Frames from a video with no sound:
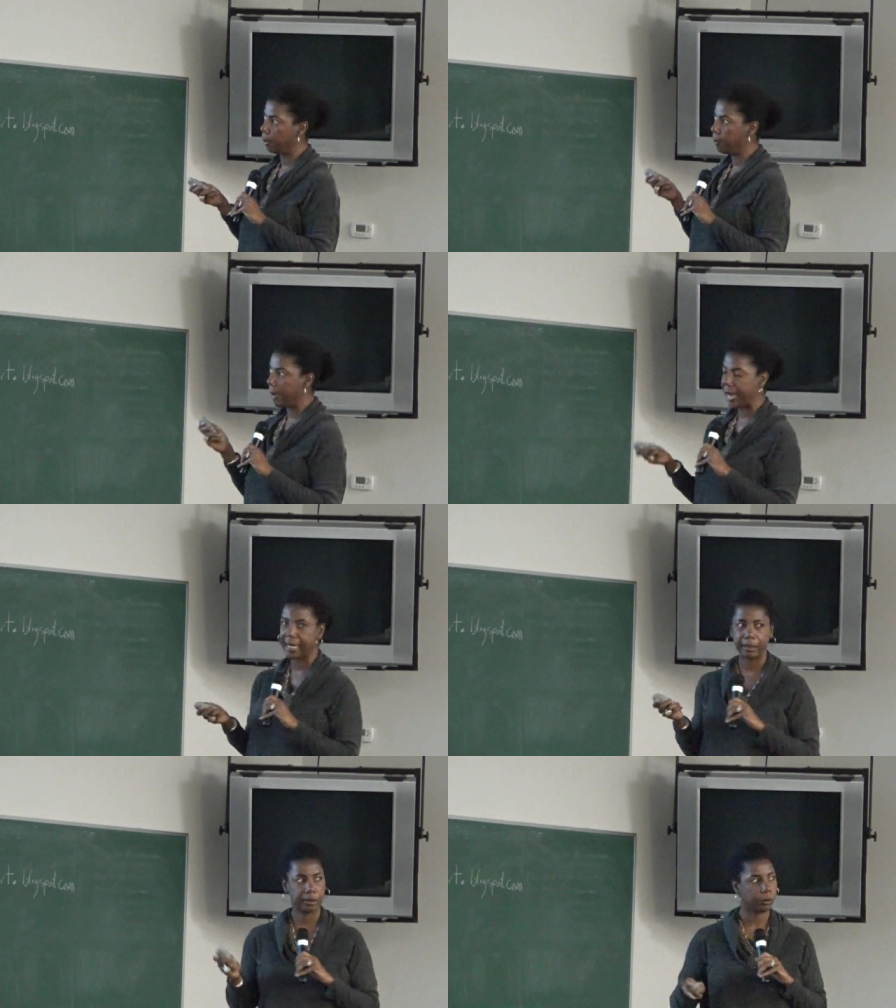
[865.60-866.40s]

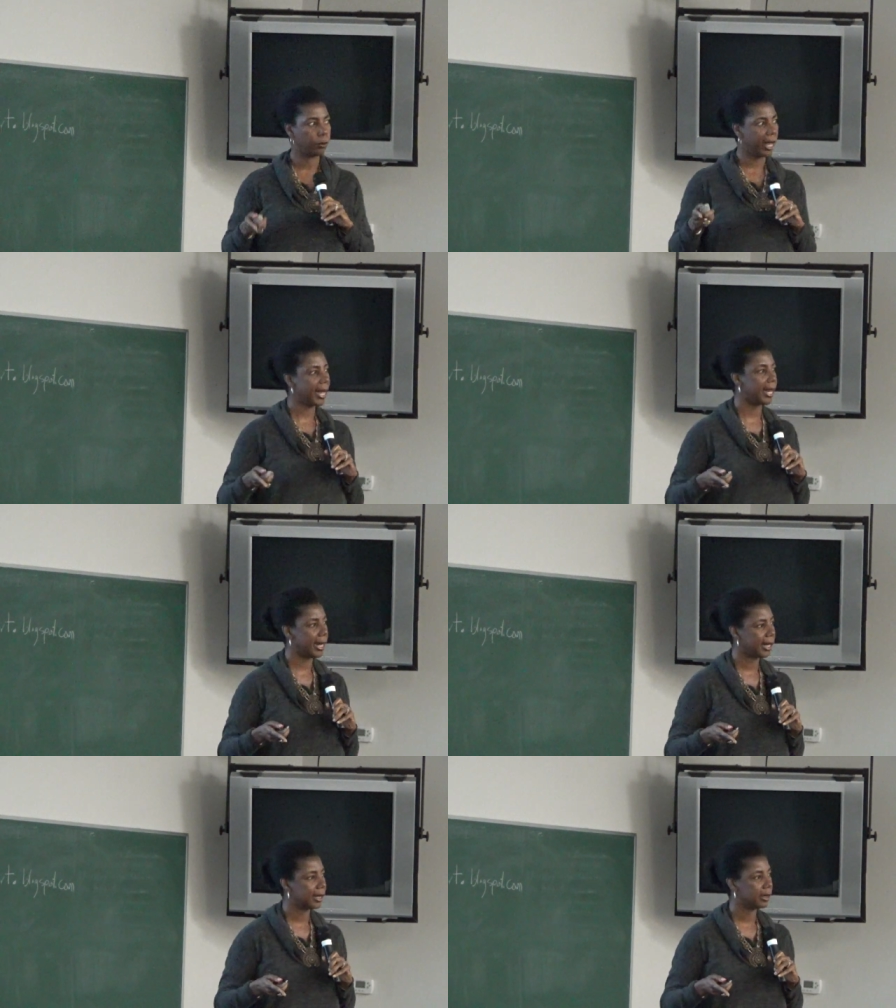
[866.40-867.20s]
made the
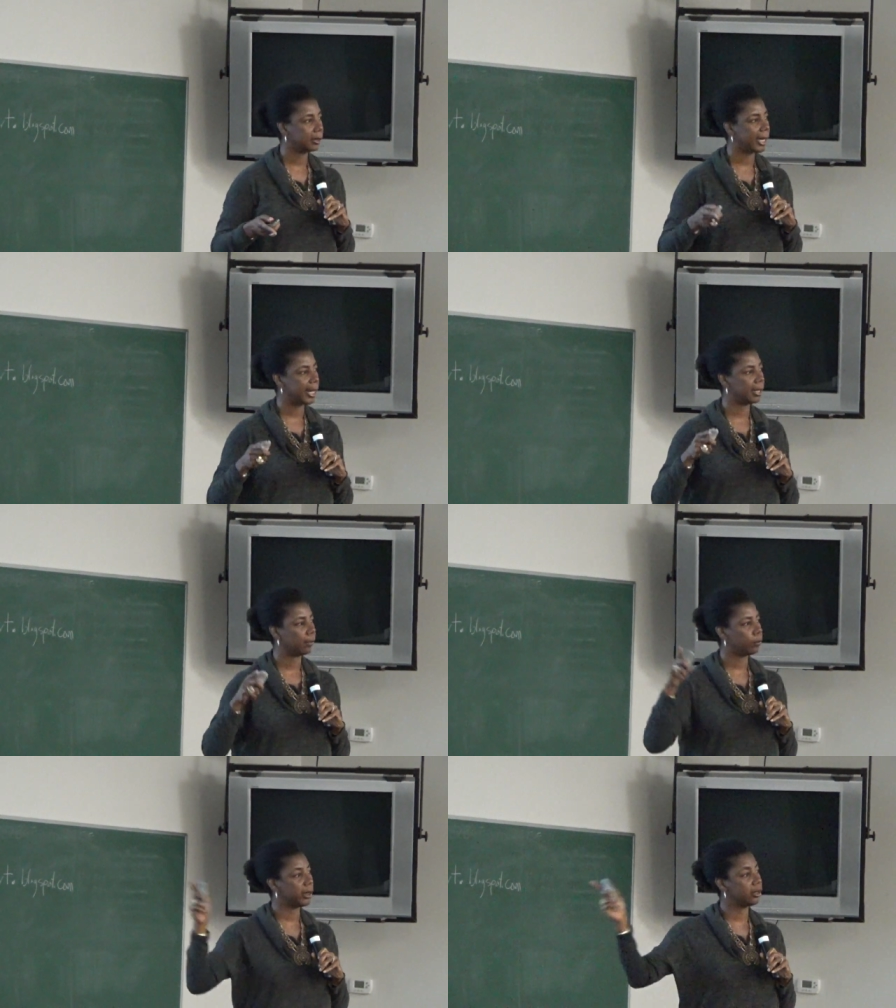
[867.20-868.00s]
way that
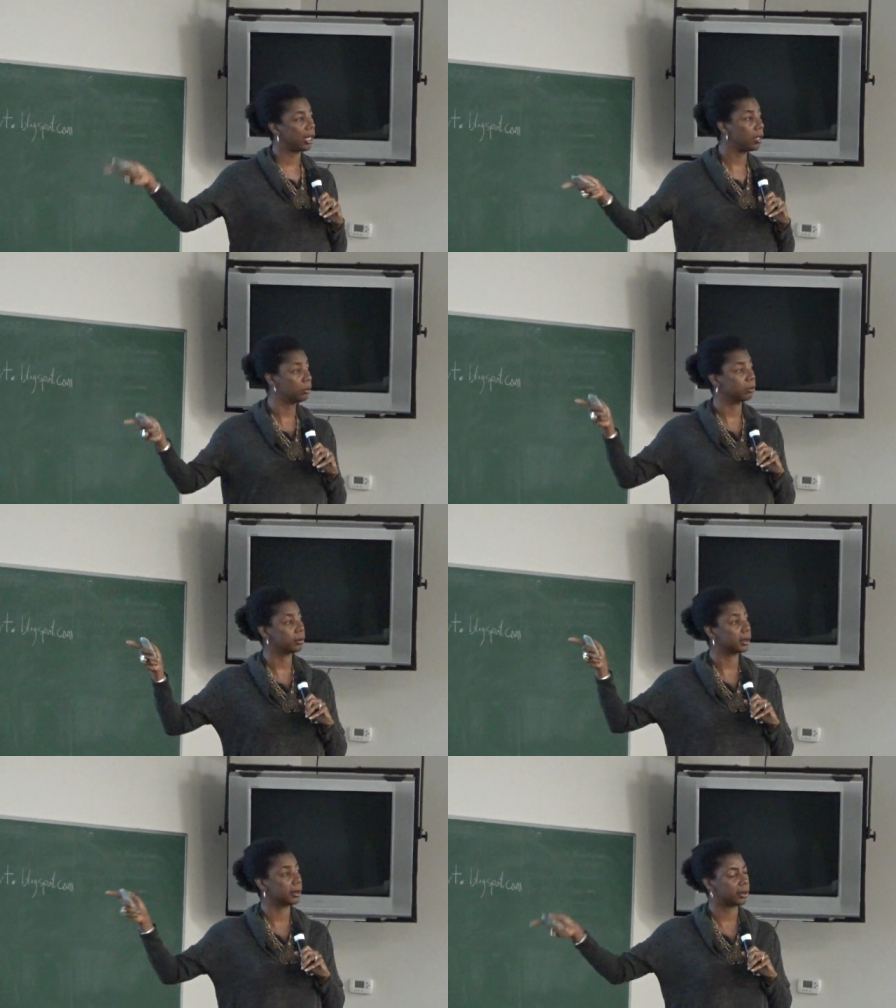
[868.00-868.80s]
if we don't
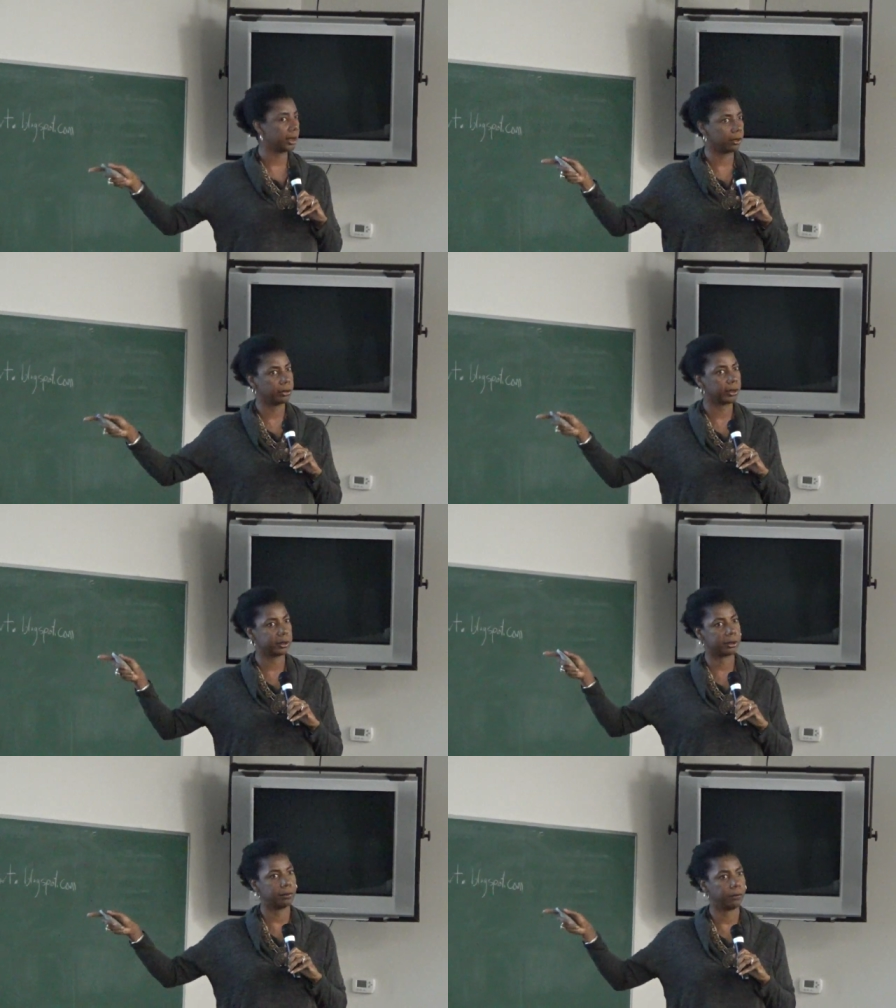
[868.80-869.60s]
consider
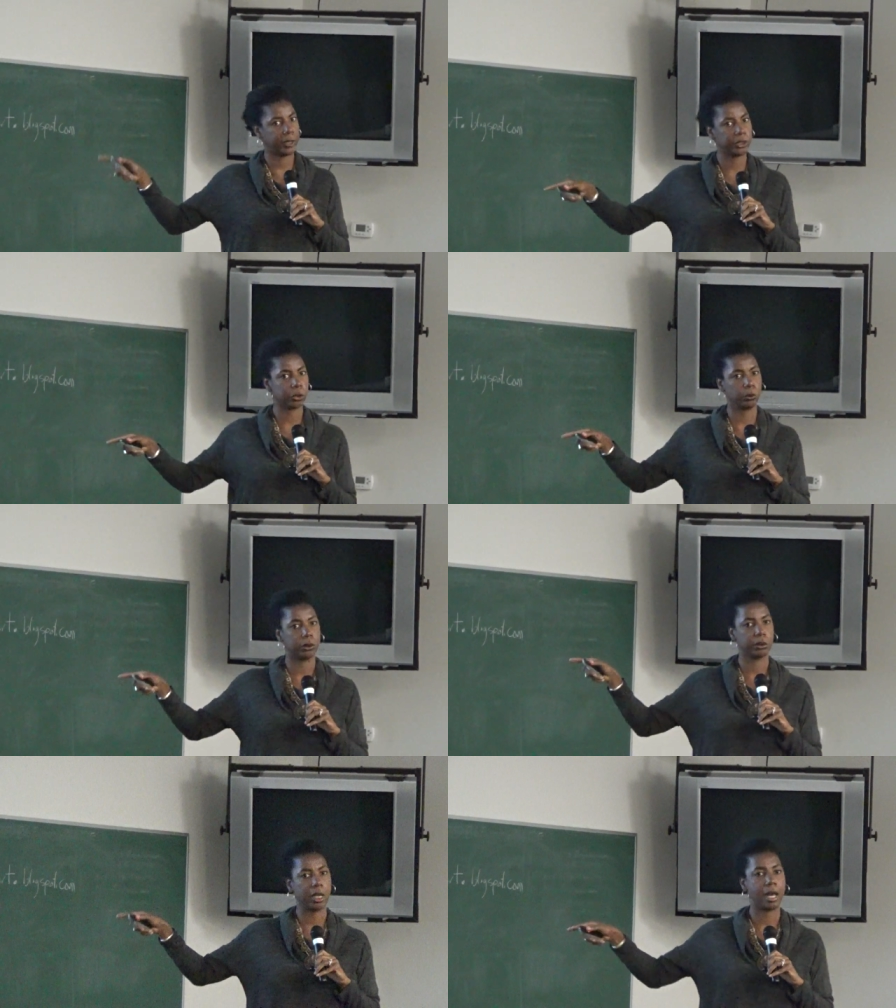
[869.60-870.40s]
this
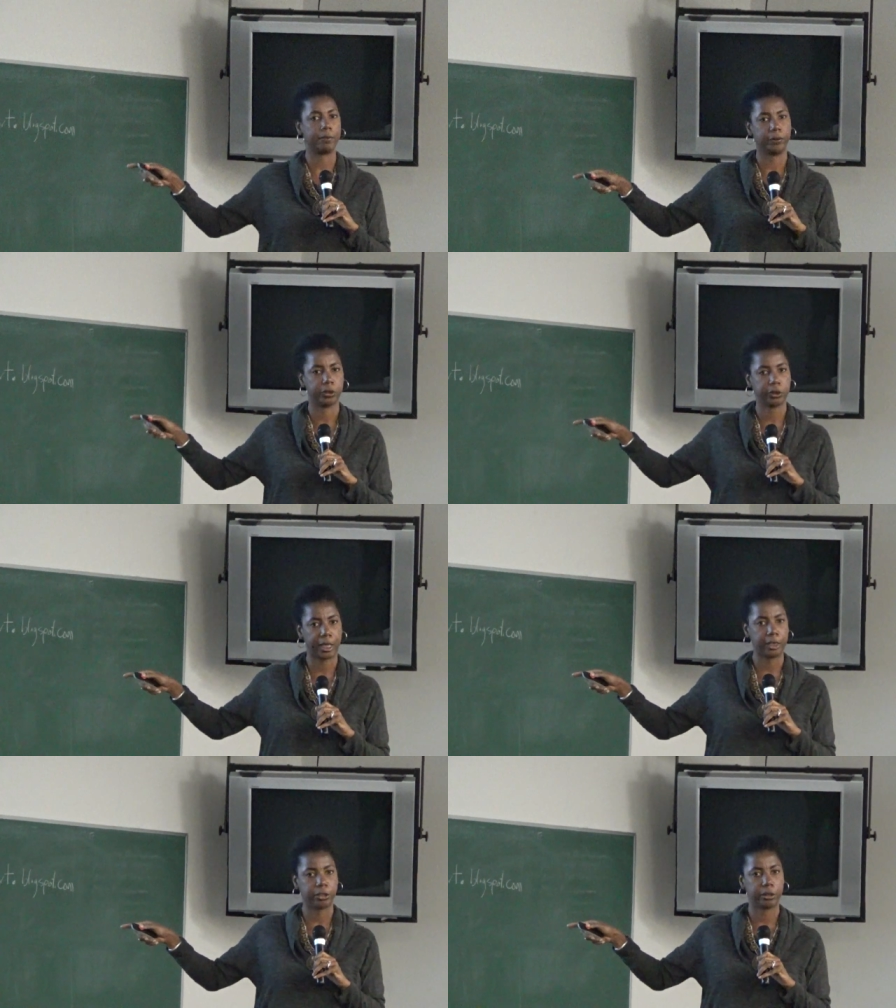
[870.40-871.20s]
visual
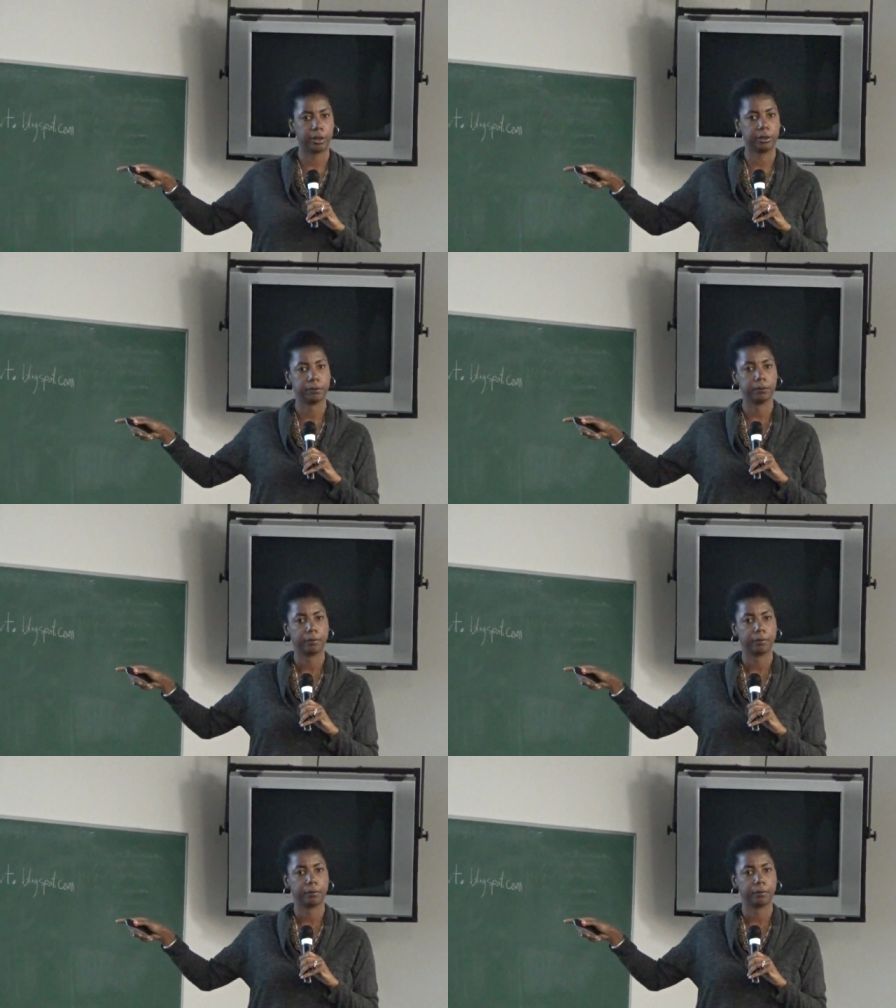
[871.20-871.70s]
conversation,